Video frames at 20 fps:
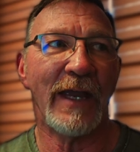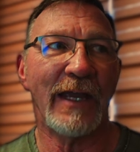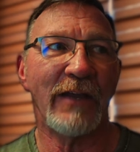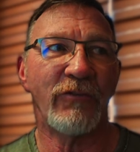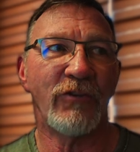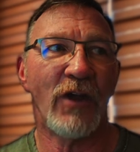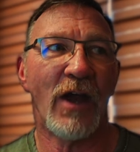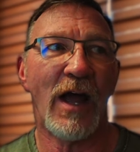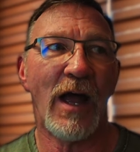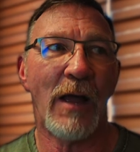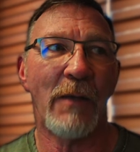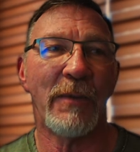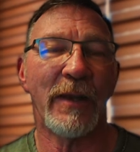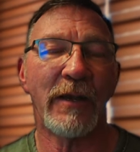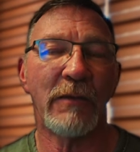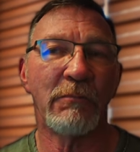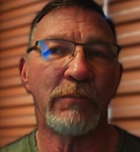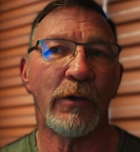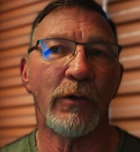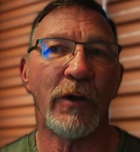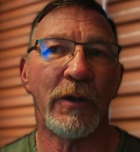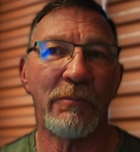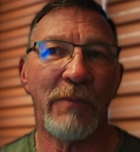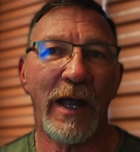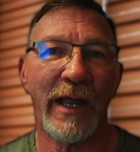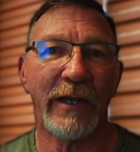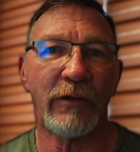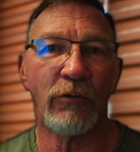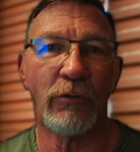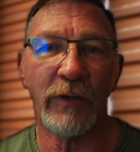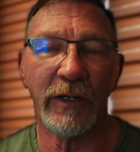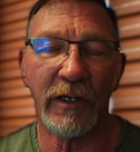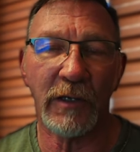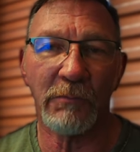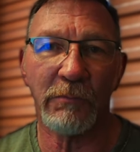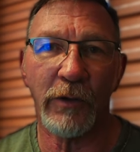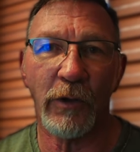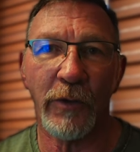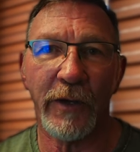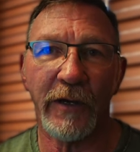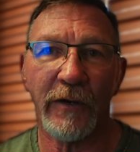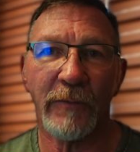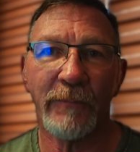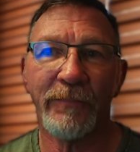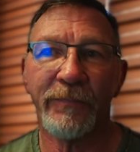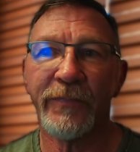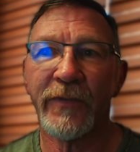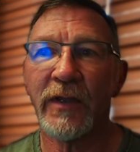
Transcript: a job and employed by a Korean employer